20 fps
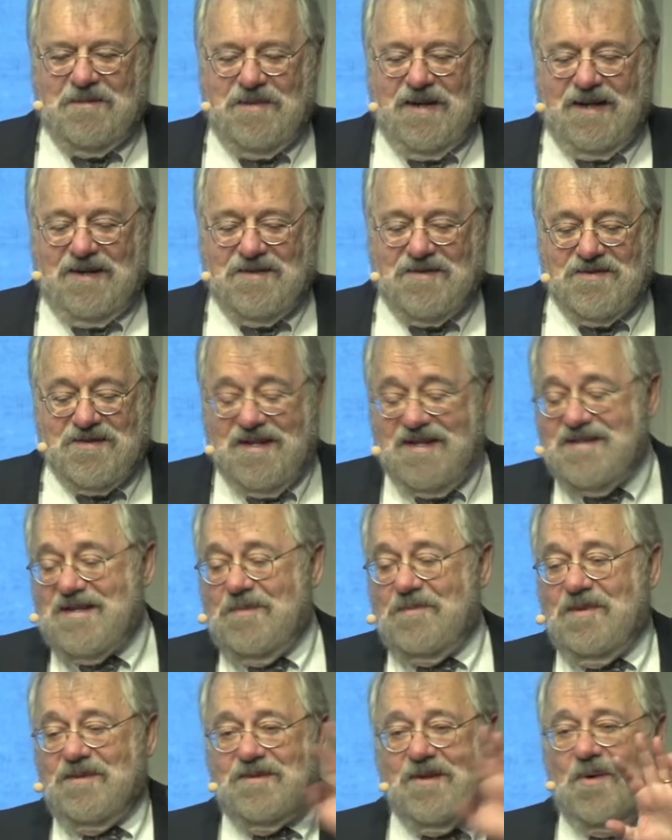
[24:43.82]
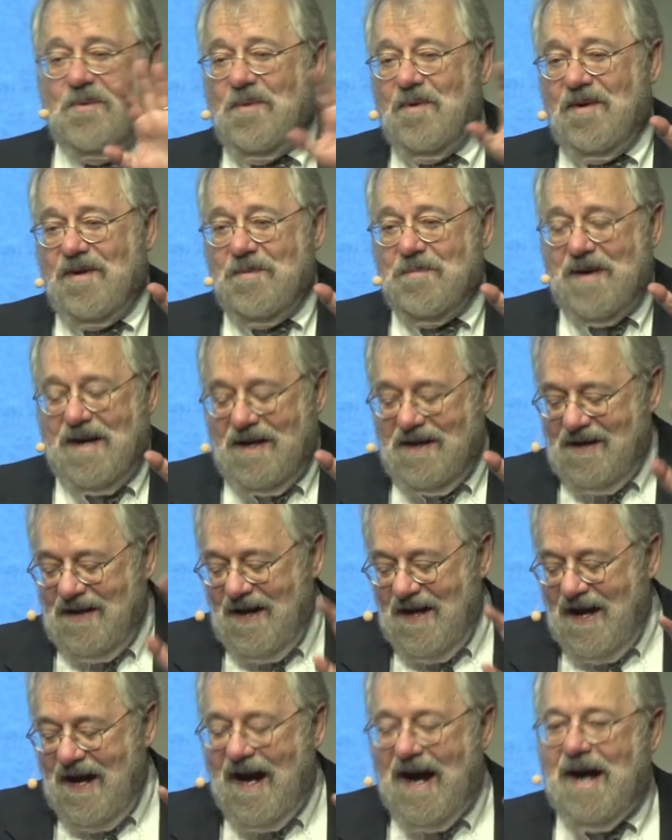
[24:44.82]
the pictures. And he said, well, don't worry about it.
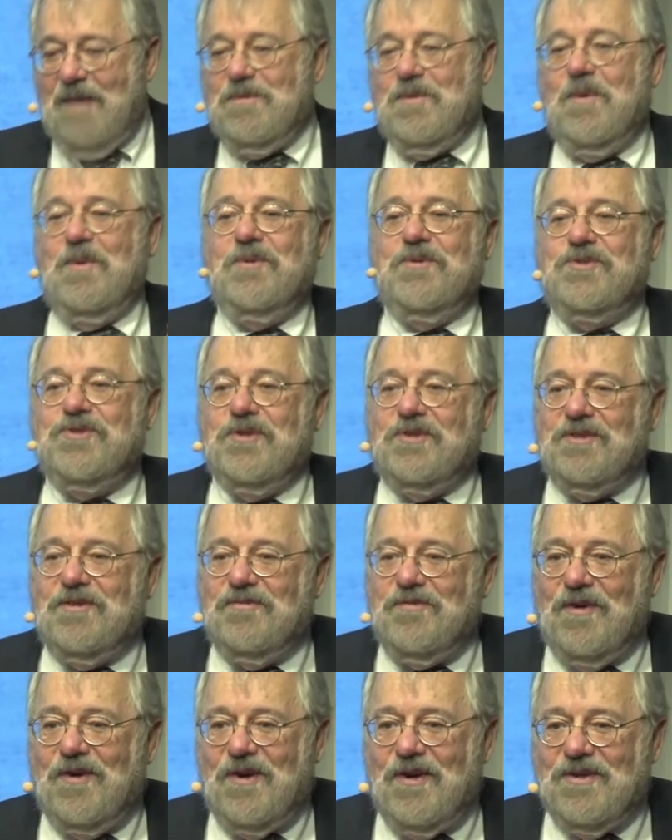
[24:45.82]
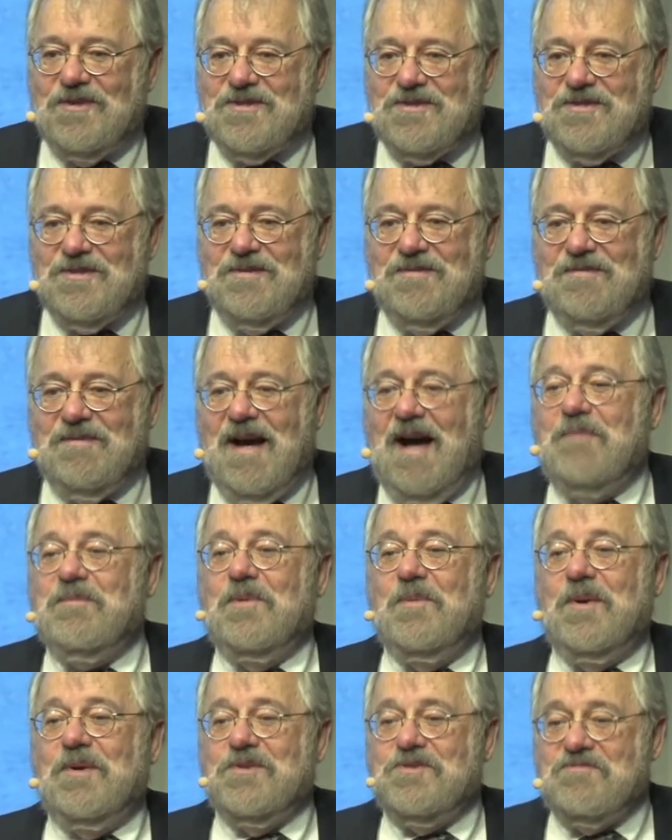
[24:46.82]
I'm the one who took the falls. I'm
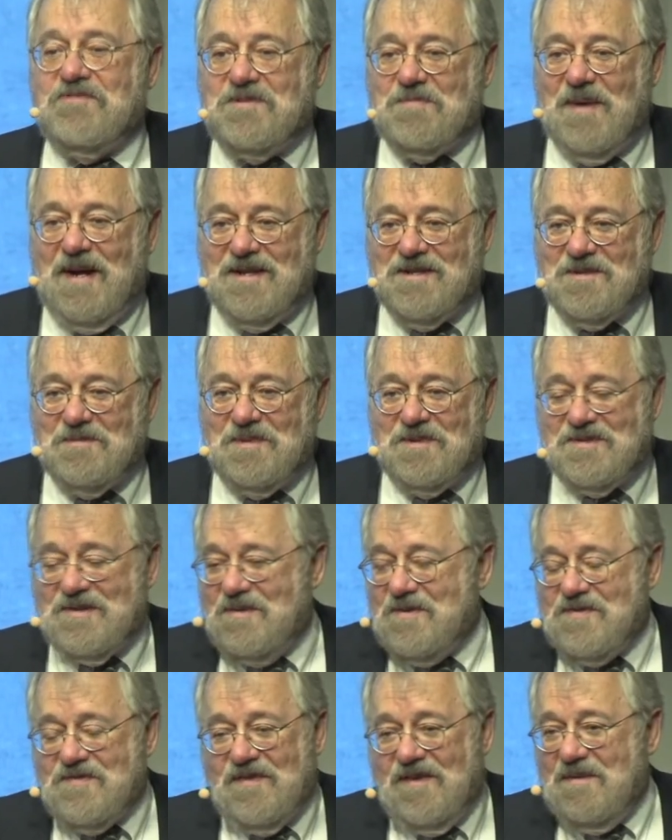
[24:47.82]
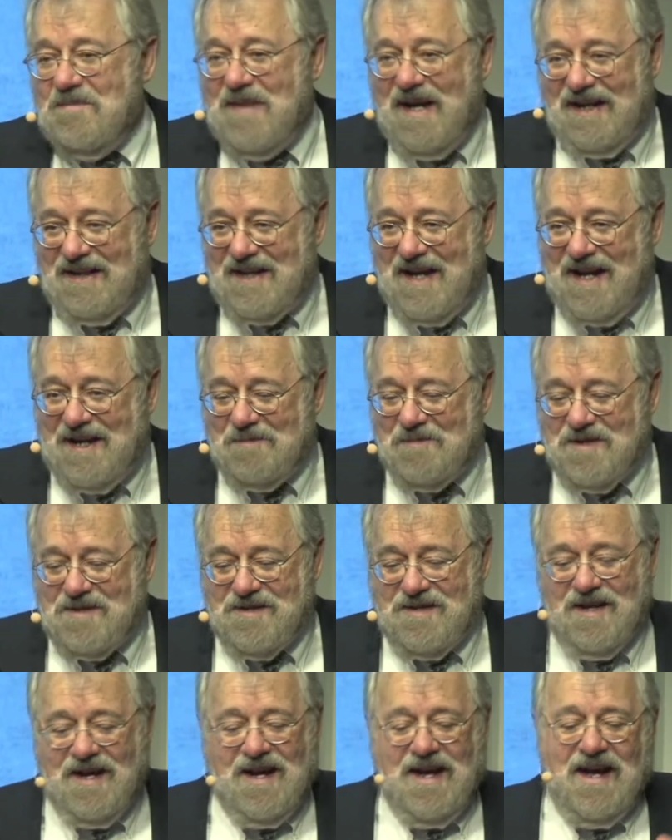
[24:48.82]
the one who's responsible. So he was very
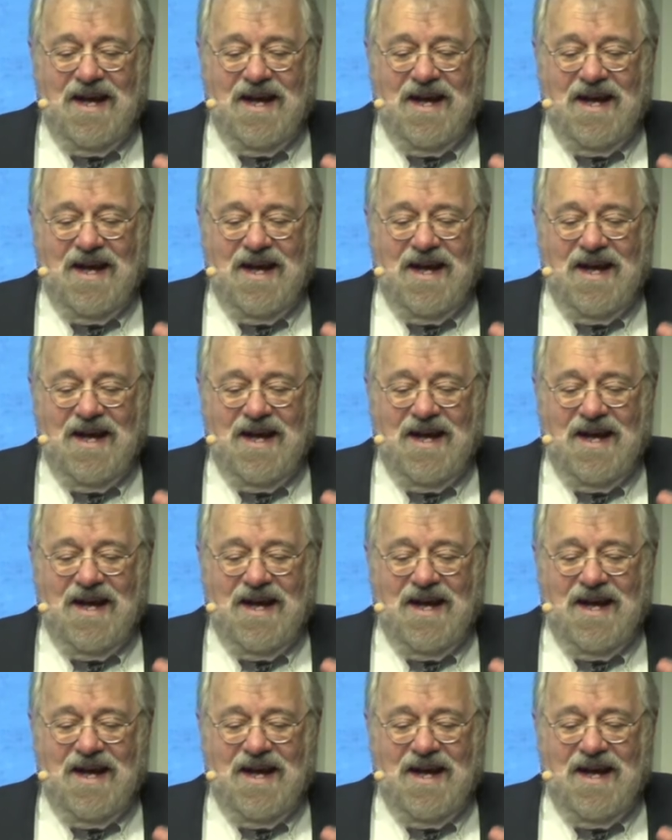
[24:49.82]
magnanimous.